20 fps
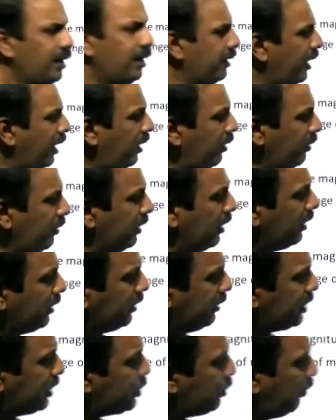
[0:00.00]
Now,
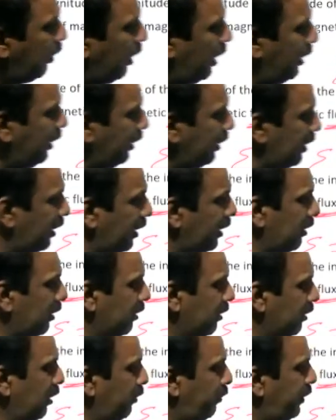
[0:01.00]
this one,
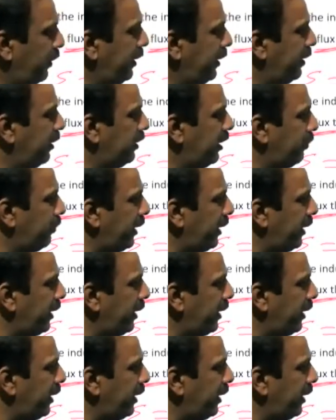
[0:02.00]
if the